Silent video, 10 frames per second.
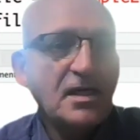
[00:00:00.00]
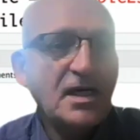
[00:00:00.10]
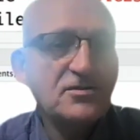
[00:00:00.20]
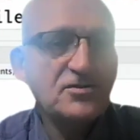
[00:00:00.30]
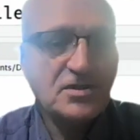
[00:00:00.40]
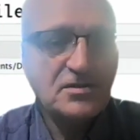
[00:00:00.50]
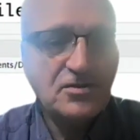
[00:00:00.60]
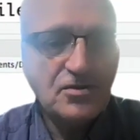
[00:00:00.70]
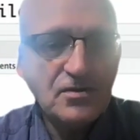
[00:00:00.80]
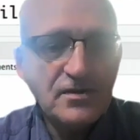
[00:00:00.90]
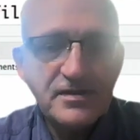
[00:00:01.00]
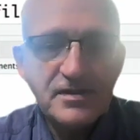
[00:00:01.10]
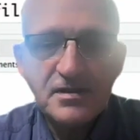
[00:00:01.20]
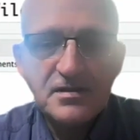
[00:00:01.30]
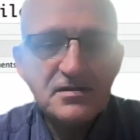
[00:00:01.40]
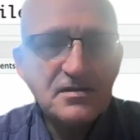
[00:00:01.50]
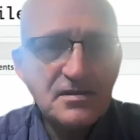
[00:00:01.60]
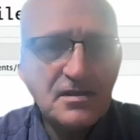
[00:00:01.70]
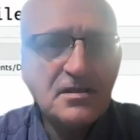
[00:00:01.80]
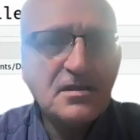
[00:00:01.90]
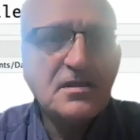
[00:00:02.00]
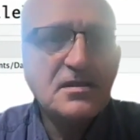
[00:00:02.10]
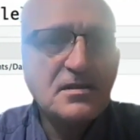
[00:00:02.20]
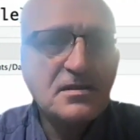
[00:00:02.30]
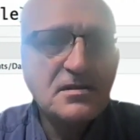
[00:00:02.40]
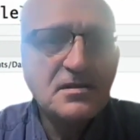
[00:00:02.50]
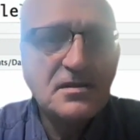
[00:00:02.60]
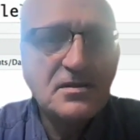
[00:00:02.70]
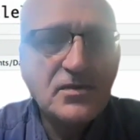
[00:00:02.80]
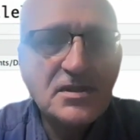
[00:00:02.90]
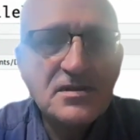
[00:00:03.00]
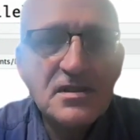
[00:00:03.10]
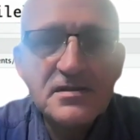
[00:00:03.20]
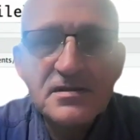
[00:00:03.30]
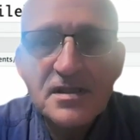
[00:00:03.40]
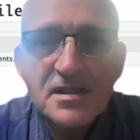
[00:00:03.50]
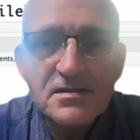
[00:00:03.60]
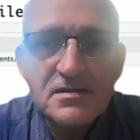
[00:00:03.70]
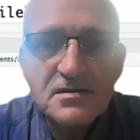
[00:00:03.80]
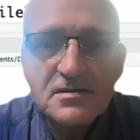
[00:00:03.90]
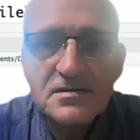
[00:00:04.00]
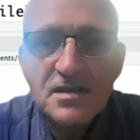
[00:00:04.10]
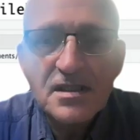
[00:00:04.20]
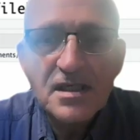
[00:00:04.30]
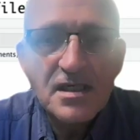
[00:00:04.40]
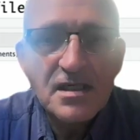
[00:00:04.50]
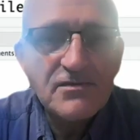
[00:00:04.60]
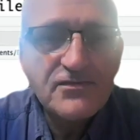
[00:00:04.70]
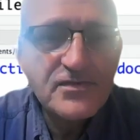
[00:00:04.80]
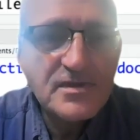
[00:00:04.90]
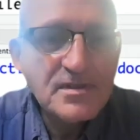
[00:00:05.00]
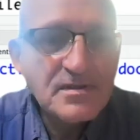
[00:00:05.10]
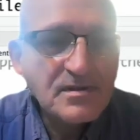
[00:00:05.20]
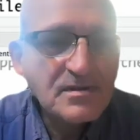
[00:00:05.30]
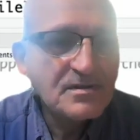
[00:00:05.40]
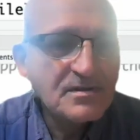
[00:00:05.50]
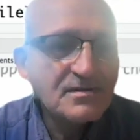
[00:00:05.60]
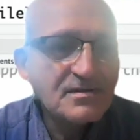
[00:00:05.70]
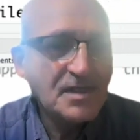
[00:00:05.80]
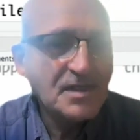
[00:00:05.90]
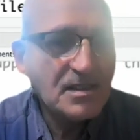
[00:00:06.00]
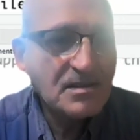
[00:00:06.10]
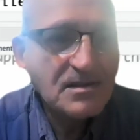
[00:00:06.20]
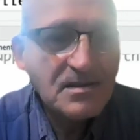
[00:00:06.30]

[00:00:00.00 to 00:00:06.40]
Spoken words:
and run the whole thing and see what other errors I have. Yeah.